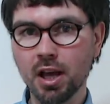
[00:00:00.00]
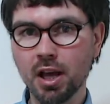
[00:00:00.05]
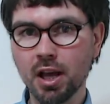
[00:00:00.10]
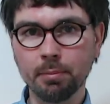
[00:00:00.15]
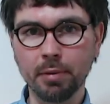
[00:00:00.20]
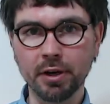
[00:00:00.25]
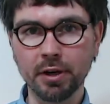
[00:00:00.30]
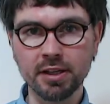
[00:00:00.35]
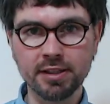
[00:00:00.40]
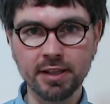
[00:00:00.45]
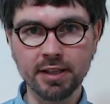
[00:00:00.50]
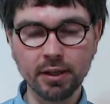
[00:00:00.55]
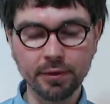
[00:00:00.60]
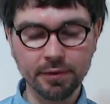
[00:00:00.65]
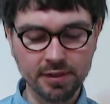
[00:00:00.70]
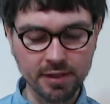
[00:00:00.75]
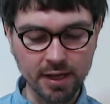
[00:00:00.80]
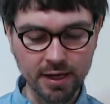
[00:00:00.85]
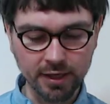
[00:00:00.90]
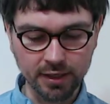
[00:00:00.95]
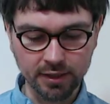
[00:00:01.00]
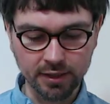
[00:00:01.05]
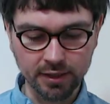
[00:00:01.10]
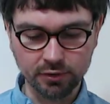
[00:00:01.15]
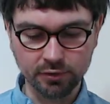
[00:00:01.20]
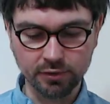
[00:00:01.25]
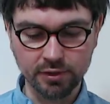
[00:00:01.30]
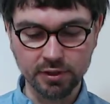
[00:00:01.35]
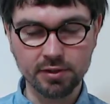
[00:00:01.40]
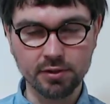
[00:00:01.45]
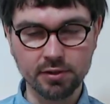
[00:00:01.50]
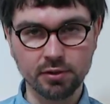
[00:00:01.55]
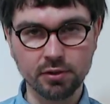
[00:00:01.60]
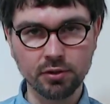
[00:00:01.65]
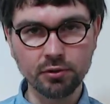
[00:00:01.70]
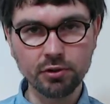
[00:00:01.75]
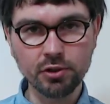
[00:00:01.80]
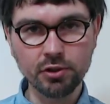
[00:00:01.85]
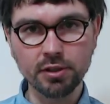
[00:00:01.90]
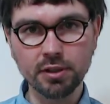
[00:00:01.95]
But instead of sending it to the
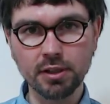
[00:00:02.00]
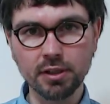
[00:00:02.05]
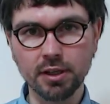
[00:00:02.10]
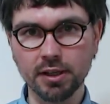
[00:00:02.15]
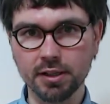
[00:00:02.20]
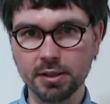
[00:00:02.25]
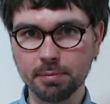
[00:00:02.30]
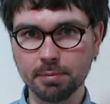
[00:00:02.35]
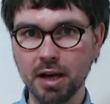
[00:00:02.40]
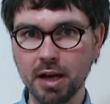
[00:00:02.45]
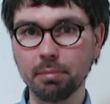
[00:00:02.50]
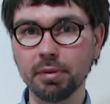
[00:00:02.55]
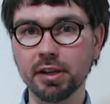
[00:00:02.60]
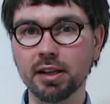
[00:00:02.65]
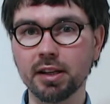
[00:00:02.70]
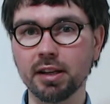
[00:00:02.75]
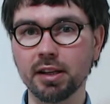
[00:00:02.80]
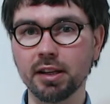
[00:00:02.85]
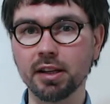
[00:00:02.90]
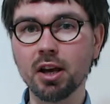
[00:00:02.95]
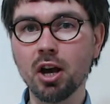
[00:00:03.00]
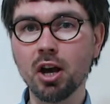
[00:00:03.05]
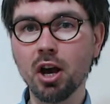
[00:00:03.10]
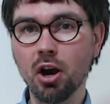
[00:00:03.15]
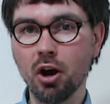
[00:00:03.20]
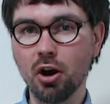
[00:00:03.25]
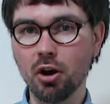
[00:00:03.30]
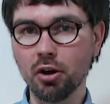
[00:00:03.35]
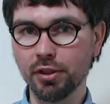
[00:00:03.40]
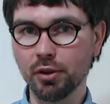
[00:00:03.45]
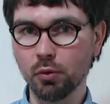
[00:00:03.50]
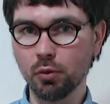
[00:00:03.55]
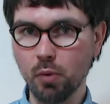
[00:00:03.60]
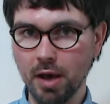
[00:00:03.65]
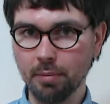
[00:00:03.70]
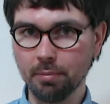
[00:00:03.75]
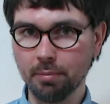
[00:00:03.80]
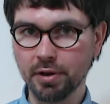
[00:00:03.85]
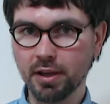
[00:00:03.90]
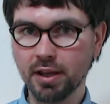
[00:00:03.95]
institution, it's publicly on the
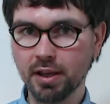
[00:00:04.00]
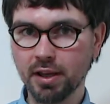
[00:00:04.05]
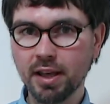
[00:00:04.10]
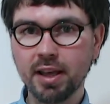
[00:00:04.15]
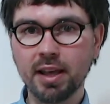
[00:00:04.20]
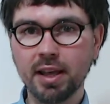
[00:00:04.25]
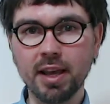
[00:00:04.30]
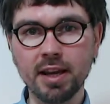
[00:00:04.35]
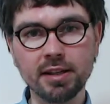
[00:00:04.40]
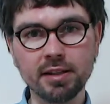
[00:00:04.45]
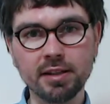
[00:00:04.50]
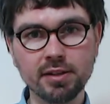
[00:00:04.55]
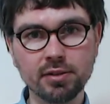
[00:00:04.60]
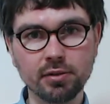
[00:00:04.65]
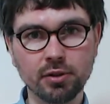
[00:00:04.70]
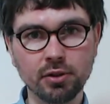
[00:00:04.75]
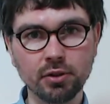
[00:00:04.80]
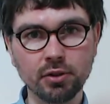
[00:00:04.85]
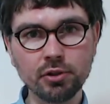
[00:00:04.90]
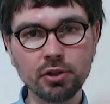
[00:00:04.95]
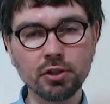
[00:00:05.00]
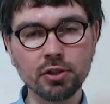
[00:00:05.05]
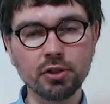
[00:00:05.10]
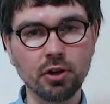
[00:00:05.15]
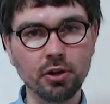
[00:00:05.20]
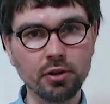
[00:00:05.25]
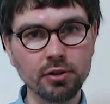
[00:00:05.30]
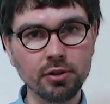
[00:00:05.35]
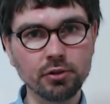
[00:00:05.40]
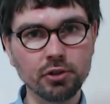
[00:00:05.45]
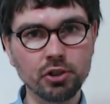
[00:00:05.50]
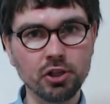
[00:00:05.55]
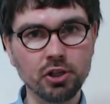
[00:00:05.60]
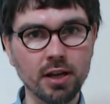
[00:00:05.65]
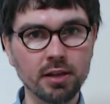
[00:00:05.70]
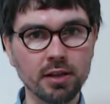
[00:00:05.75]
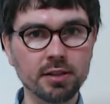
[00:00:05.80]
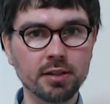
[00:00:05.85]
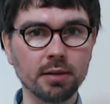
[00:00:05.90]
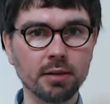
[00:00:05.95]
web. And the institution also
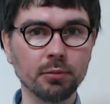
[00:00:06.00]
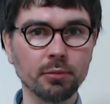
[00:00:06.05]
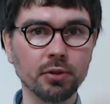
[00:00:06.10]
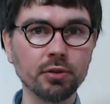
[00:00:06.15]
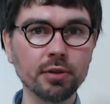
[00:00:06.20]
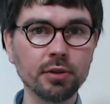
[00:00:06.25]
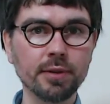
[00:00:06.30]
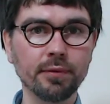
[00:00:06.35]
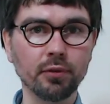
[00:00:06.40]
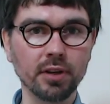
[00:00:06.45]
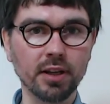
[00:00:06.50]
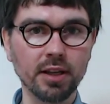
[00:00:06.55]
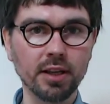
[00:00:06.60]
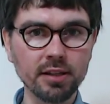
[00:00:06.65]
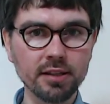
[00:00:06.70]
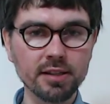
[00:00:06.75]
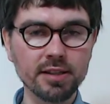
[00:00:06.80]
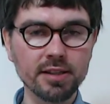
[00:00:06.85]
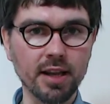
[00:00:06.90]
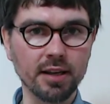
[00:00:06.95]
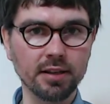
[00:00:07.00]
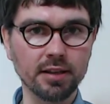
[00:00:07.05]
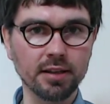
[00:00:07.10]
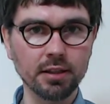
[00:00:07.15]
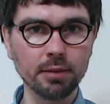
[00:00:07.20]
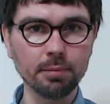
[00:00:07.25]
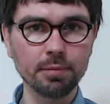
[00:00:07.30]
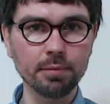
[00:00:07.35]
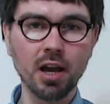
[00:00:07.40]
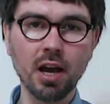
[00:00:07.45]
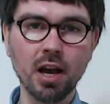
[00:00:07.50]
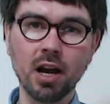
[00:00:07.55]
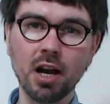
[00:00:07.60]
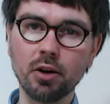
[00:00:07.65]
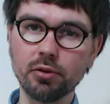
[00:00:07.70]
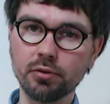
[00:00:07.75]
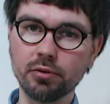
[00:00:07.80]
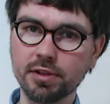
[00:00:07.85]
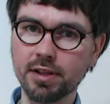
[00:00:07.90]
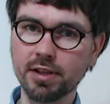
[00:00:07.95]
shares some useful hints and tips
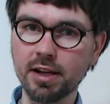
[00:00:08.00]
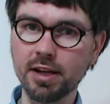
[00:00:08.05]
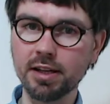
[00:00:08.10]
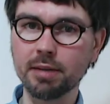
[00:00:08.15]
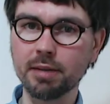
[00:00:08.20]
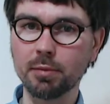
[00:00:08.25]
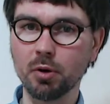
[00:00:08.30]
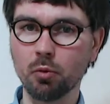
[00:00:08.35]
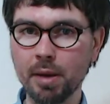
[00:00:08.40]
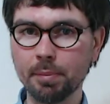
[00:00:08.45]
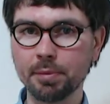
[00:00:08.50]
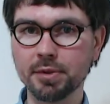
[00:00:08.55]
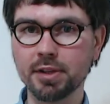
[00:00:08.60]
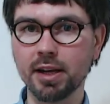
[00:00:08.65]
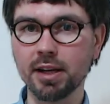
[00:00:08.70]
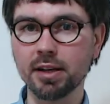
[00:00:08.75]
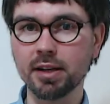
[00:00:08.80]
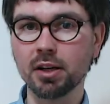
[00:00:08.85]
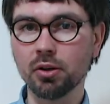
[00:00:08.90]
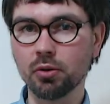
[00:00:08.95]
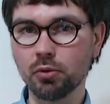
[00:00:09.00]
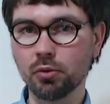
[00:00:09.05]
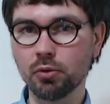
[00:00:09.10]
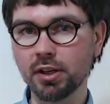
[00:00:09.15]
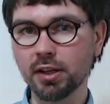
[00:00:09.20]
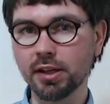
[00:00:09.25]
how to set up a website really